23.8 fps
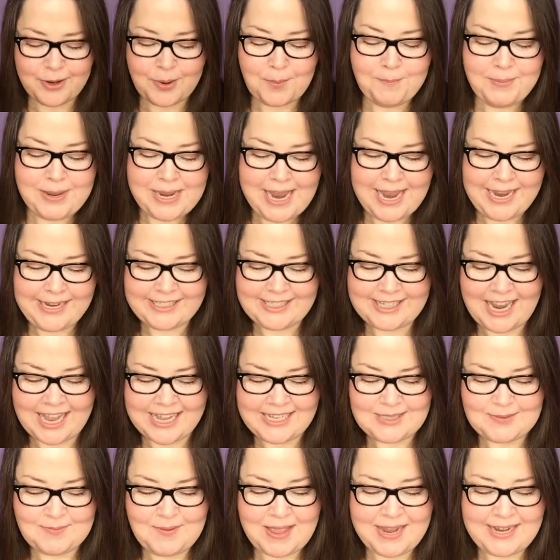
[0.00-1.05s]
B H
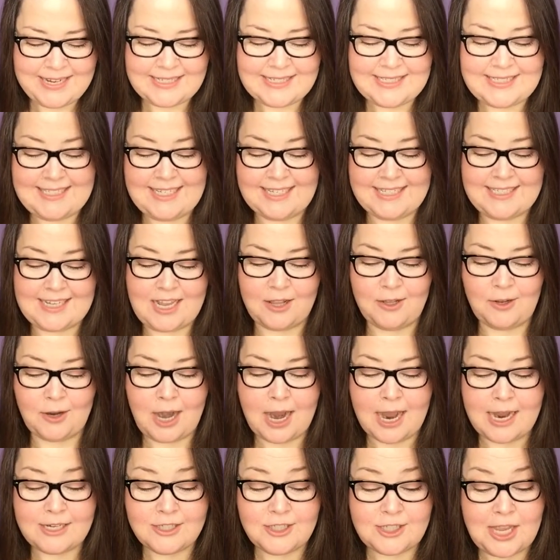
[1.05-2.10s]
Cosmetics six color
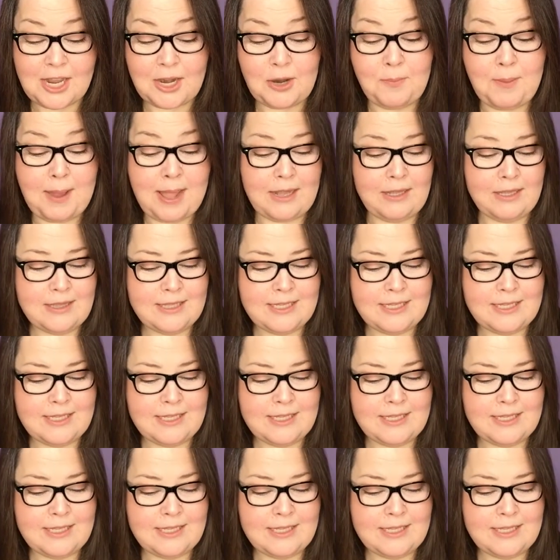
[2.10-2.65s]
eyeshadow palette.